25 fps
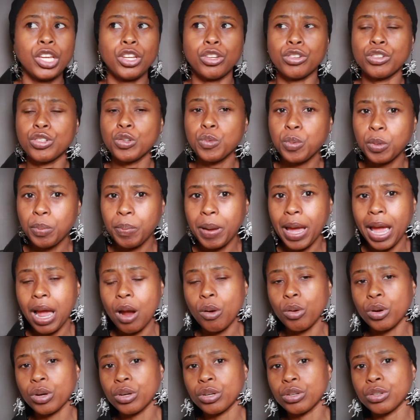your
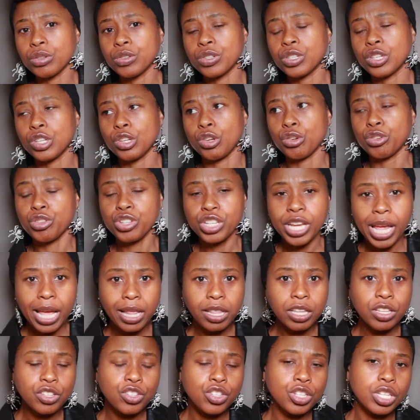superpowers, your
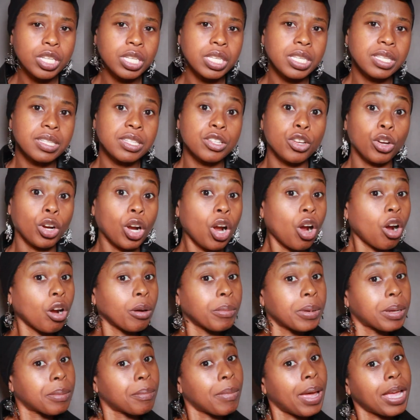challenges, your
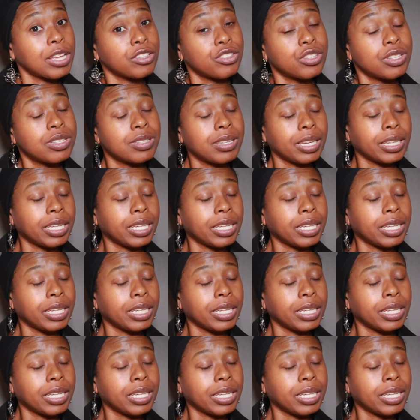karmic matches.